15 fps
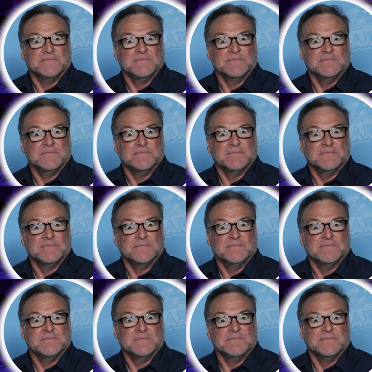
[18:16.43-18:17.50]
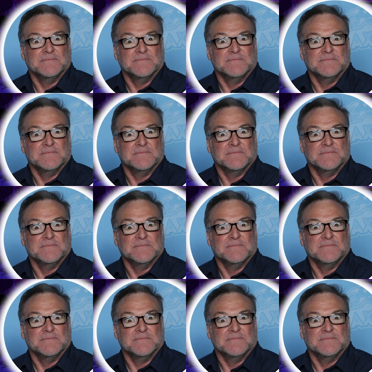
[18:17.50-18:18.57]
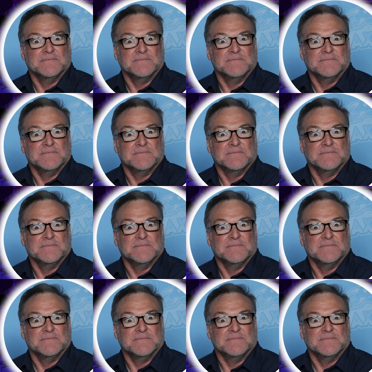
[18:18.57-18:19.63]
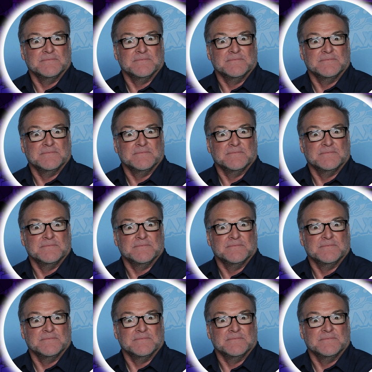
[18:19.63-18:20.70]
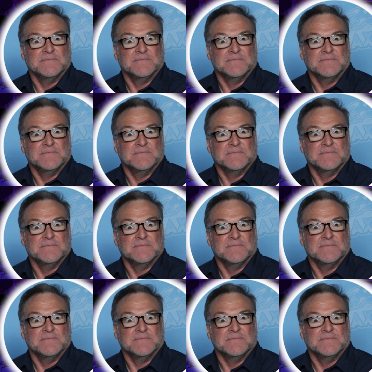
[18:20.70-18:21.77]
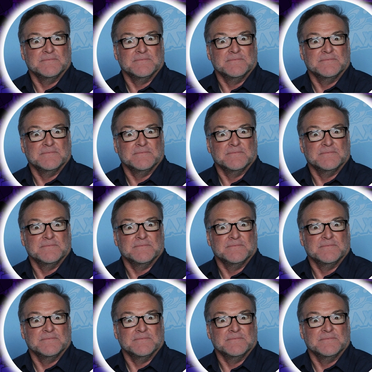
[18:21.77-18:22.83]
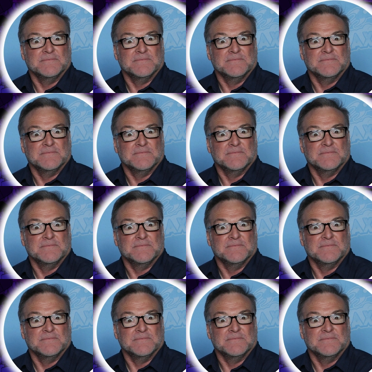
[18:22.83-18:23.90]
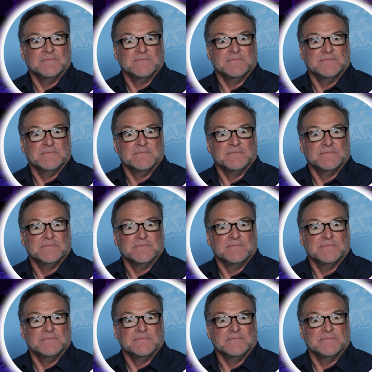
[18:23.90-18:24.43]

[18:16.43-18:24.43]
This is a still picture; no speech is visible.